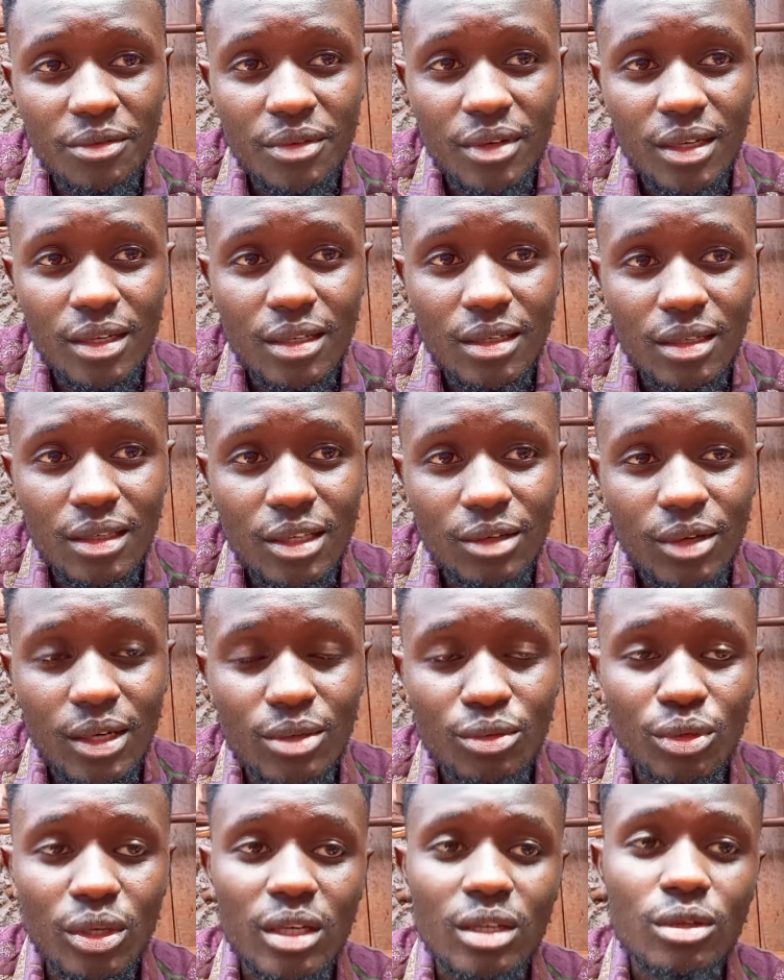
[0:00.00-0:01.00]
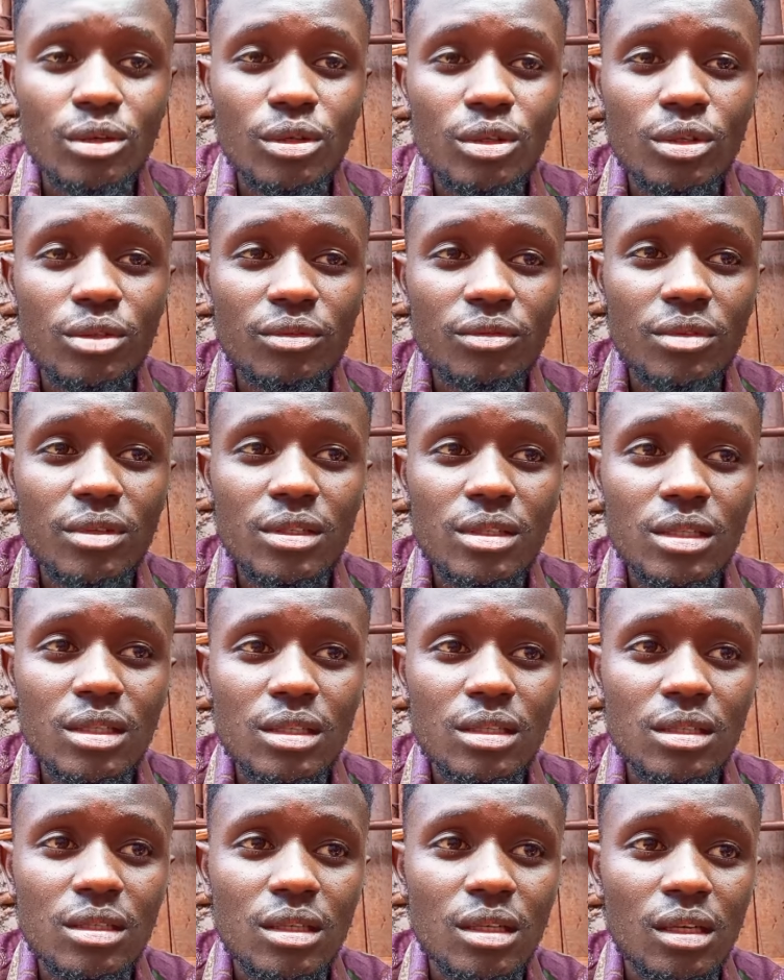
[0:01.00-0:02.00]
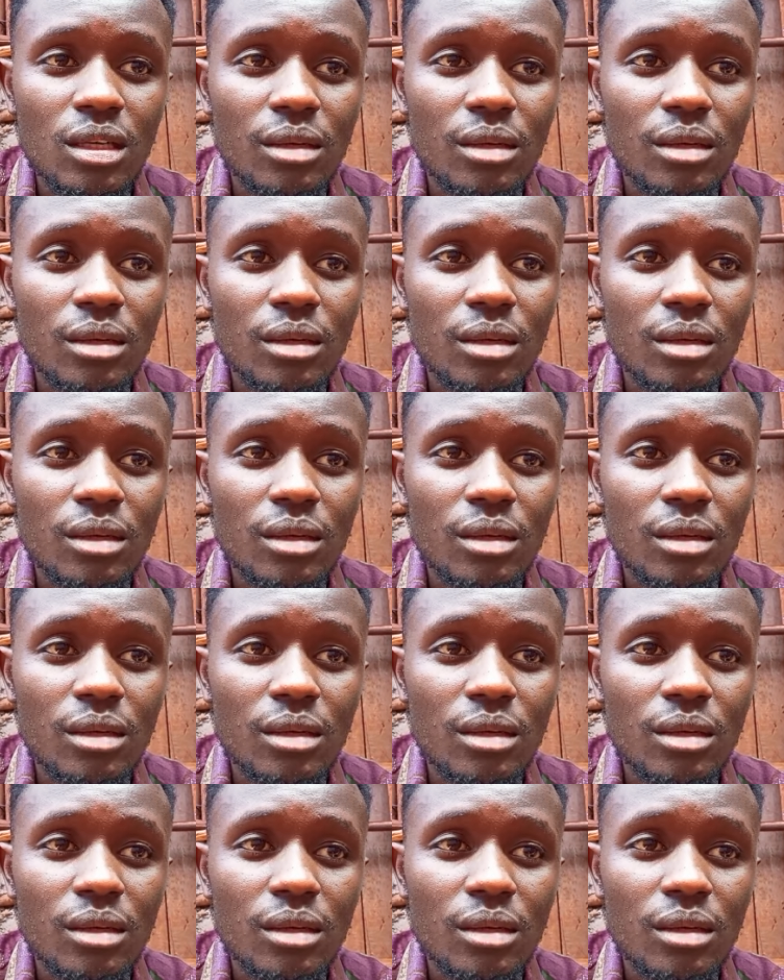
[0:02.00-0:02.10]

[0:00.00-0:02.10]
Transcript: friend, the one we had gone to visit.